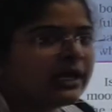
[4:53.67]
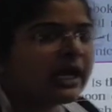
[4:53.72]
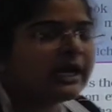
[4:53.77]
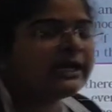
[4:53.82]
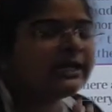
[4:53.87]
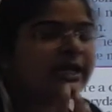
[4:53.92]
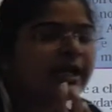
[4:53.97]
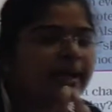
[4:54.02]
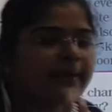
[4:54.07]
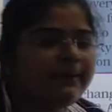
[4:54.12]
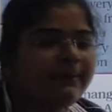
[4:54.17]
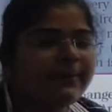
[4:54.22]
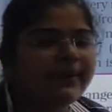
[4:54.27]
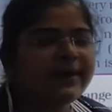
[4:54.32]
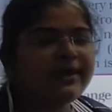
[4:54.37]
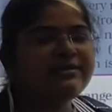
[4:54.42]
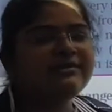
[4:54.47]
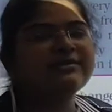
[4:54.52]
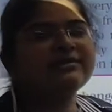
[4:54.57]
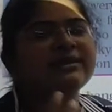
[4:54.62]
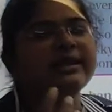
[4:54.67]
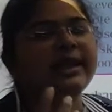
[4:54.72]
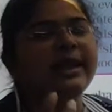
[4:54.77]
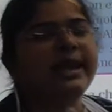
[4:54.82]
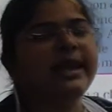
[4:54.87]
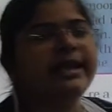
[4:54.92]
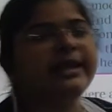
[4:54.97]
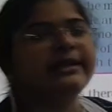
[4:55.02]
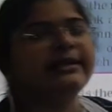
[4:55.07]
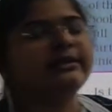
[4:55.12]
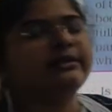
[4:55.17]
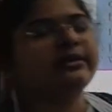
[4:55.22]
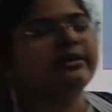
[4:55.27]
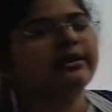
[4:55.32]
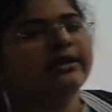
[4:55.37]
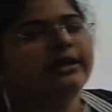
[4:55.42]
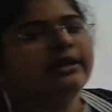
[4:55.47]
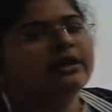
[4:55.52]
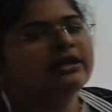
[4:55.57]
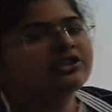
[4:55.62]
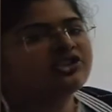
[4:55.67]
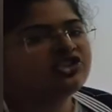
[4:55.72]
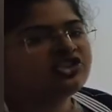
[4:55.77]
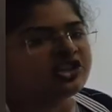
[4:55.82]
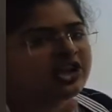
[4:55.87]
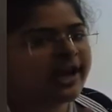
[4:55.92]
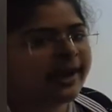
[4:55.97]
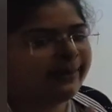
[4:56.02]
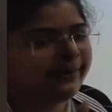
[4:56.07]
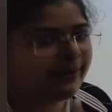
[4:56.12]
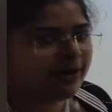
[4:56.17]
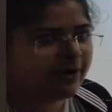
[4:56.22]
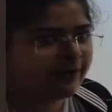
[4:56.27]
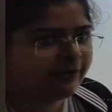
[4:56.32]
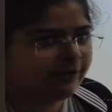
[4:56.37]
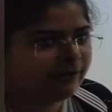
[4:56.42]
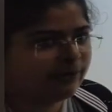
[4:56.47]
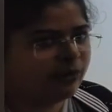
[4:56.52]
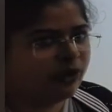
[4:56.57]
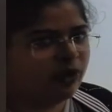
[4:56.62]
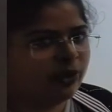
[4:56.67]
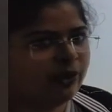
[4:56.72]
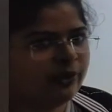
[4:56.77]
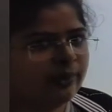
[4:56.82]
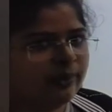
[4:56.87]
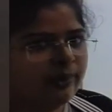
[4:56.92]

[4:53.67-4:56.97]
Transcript: a difference in shape of moon.